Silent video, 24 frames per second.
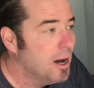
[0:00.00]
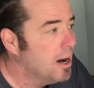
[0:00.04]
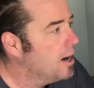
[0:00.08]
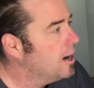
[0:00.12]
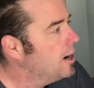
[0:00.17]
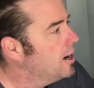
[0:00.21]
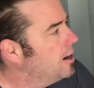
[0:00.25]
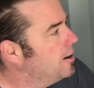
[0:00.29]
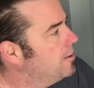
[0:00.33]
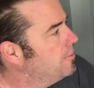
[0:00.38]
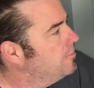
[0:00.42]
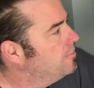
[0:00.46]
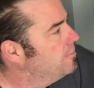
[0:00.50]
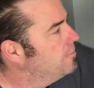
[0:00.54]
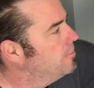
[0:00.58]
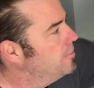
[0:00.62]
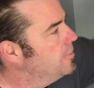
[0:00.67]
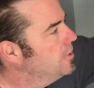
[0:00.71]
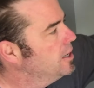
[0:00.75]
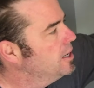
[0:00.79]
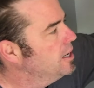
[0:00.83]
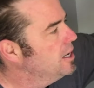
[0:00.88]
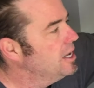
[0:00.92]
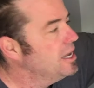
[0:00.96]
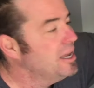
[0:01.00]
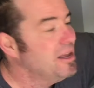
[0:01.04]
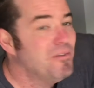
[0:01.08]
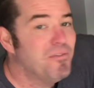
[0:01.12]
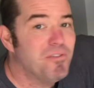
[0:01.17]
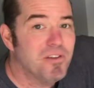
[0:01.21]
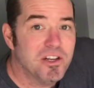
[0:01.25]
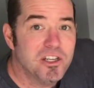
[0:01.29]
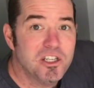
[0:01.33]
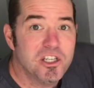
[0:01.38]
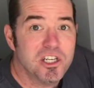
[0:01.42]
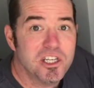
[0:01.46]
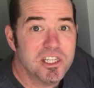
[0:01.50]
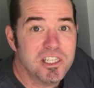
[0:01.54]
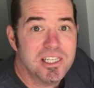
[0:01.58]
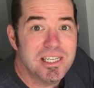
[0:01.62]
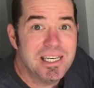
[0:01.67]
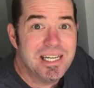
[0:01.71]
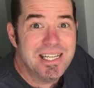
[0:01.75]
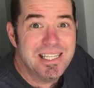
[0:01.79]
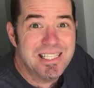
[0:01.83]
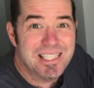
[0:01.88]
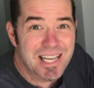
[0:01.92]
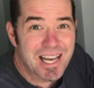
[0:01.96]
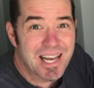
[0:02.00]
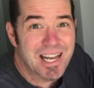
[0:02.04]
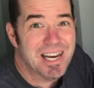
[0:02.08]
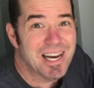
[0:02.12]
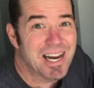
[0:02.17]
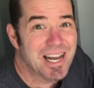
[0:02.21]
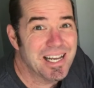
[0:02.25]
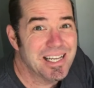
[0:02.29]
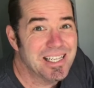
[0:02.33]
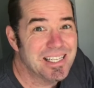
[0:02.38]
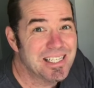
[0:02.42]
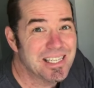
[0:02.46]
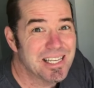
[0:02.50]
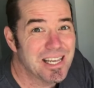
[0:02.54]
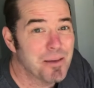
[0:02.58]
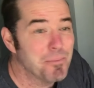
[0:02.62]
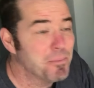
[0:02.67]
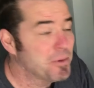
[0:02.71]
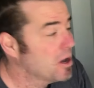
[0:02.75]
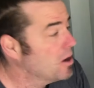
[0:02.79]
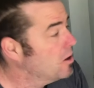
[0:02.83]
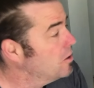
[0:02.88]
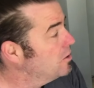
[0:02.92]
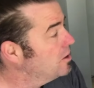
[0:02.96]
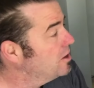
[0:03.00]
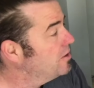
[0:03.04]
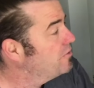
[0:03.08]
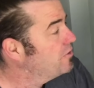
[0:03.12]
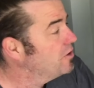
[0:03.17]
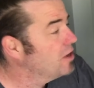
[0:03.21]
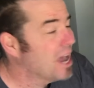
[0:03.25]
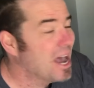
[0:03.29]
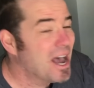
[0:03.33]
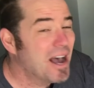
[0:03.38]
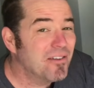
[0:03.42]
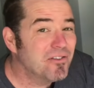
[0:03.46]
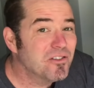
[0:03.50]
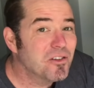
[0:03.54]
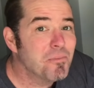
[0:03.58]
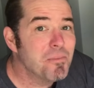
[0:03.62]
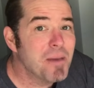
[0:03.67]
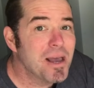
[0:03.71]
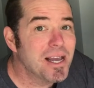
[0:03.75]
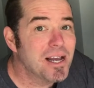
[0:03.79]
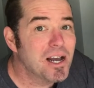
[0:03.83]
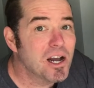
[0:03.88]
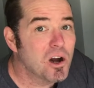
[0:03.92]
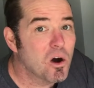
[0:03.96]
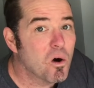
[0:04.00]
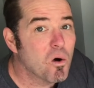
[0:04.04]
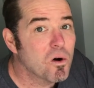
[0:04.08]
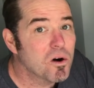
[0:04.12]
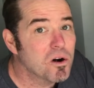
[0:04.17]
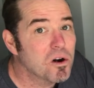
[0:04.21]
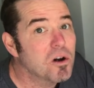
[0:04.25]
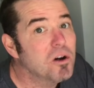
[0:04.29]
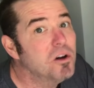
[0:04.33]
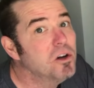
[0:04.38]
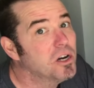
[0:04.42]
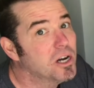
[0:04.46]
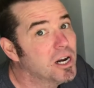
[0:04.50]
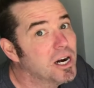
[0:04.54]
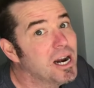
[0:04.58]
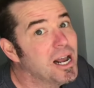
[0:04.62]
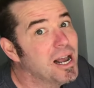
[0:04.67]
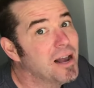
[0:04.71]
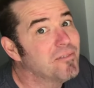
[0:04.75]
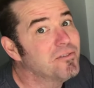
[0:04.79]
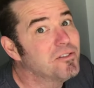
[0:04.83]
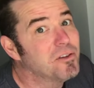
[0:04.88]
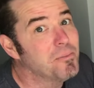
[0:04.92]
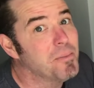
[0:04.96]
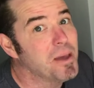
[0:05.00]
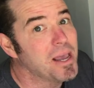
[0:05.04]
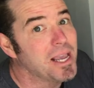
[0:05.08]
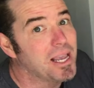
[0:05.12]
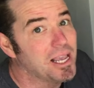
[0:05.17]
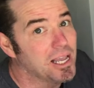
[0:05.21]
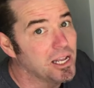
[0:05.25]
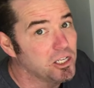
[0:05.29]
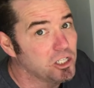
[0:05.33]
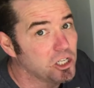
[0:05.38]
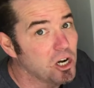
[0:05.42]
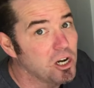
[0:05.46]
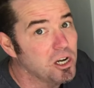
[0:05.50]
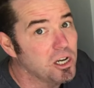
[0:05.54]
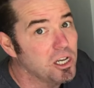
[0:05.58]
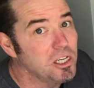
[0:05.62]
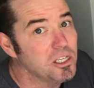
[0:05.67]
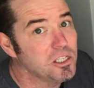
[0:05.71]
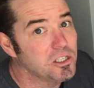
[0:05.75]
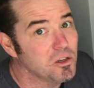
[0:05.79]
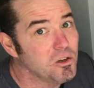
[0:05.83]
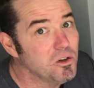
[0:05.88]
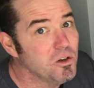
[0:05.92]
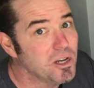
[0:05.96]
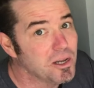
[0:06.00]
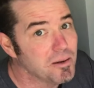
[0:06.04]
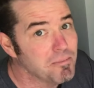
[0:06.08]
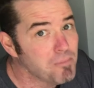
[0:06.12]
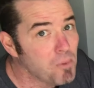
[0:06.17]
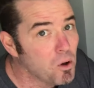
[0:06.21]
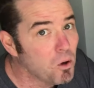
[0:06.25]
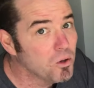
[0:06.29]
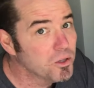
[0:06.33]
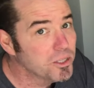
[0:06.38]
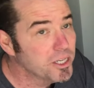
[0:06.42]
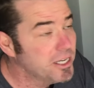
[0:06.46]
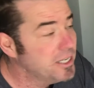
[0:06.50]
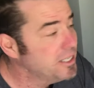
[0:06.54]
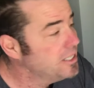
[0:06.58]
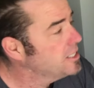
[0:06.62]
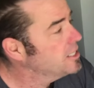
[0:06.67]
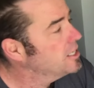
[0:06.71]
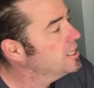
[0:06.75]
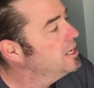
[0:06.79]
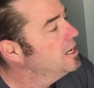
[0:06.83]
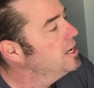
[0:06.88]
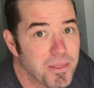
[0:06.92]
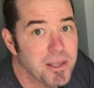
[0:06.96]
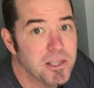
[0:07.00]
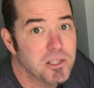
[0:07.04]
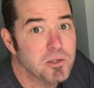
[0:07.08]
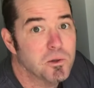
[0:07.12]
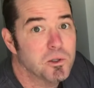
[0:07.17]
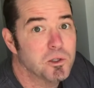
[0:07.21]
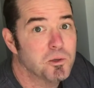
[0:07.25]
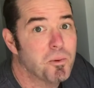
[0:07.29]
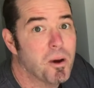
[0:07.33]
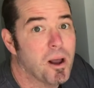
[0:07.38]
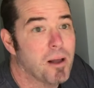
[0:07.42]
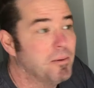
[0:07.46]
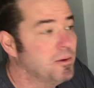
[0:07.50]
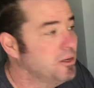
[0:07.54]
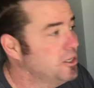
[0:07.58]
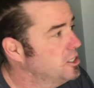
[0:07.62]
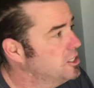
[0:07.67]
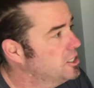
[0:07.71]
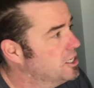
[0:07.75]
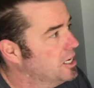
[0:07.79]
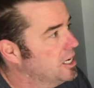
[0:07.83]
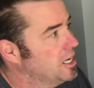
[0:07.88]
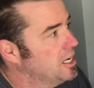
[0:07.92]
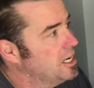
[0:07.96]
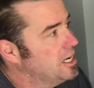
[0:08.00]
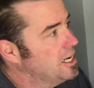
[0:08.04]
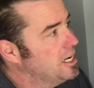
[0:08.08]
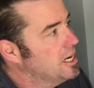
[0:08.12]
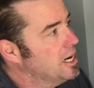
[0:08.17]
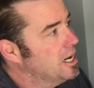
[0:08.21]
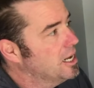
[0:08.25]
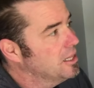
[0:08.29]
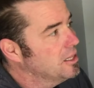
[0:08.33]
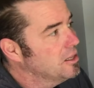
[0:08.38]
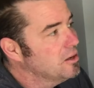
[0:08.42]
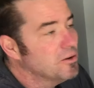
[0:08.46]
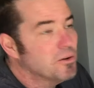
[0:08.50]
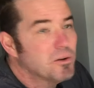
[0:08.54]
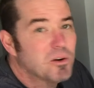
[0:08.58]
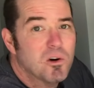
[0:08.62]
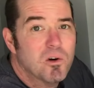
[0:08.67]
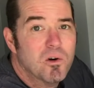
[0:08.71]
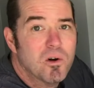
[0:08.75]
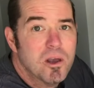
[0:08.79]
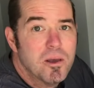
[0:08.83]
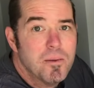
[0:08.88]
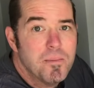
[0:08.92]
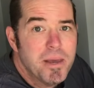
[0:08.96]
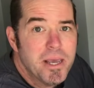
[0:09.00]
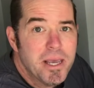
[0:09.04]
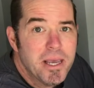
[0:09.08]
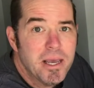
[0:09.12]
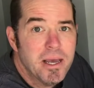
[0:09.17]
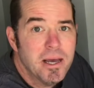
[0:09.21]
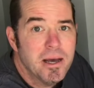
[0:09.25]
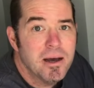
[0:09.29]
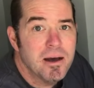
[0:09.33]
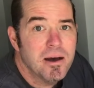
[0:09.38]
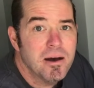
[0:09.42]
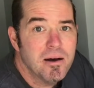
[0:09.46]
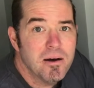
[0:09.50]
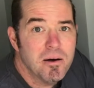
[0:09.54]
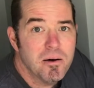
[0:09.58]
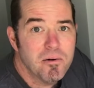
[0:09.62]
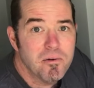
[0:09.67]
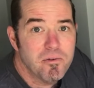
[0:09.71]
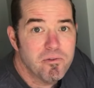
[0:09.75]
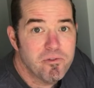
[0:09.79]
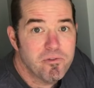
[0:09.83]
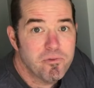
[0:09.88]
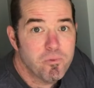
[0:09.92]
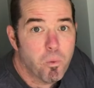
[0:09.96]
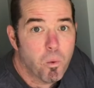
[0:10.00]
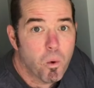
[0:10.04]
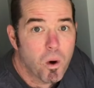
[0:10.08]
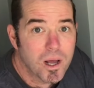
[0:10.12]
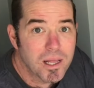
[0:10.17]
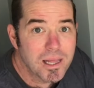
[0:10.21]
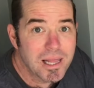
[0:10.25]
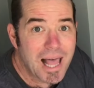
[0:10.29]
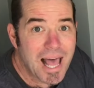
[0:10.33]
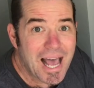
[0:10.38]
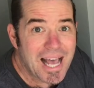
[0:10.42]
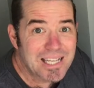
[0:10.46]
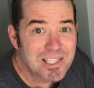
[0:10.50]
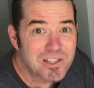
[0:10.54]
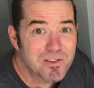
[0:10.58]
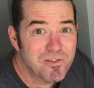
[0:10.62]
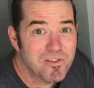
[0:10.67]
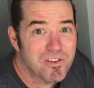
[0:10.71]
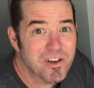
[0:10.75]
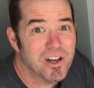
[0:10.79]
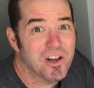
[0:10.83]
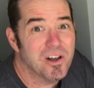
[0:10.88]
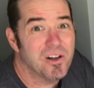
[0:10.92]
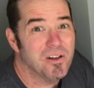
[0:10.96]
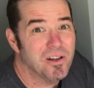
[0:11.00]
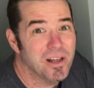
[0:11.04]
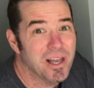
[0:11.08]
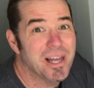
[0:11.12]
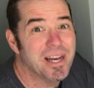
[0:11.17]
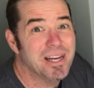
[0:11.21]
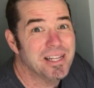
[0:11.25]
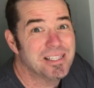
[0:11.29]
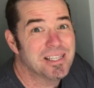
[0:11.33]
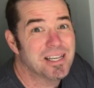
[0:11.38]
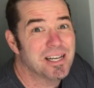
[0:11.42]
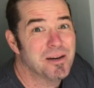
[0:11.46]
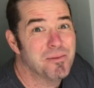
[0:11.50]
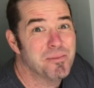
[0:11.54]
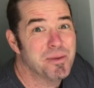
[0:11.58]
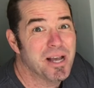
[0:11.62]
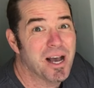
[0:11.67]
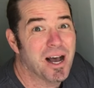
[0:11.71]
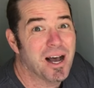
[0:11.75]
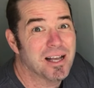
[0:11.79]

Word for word: Um, if it just needs a nice skim coat. If you have to make a corner, you're gonna have to make it chunky so you can mold it. This one's probably just gonna need a little creamy one last fill and it's gonna be